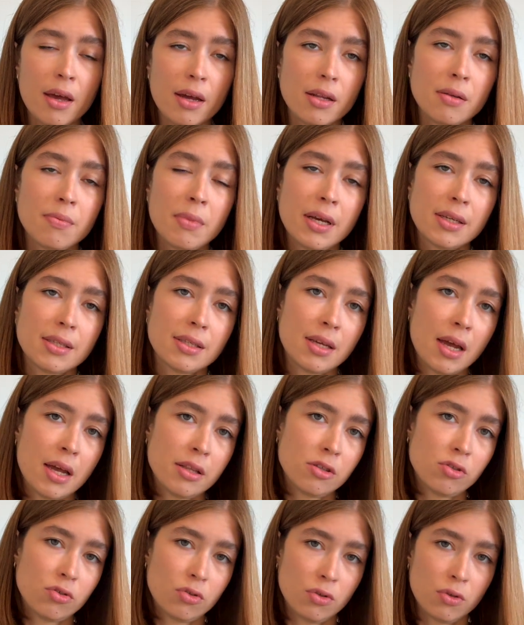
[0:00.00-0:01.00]
it makes
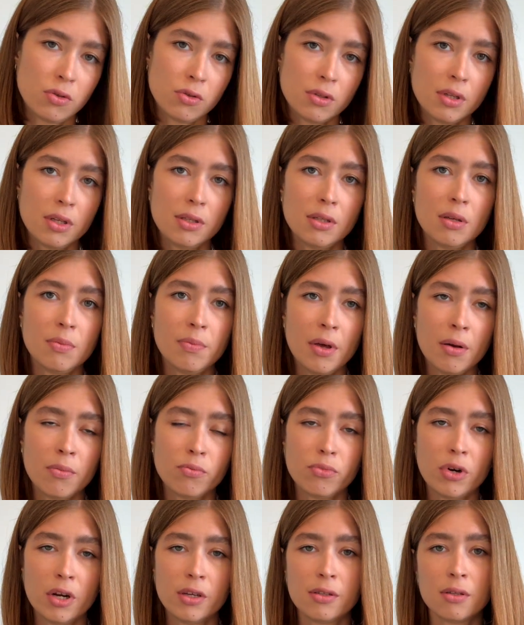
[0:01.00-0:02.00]
sense to use the
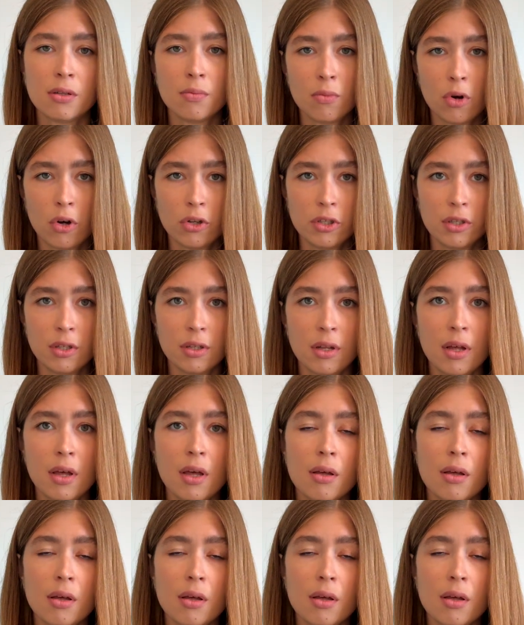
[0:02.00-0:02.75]
CPM pricing model.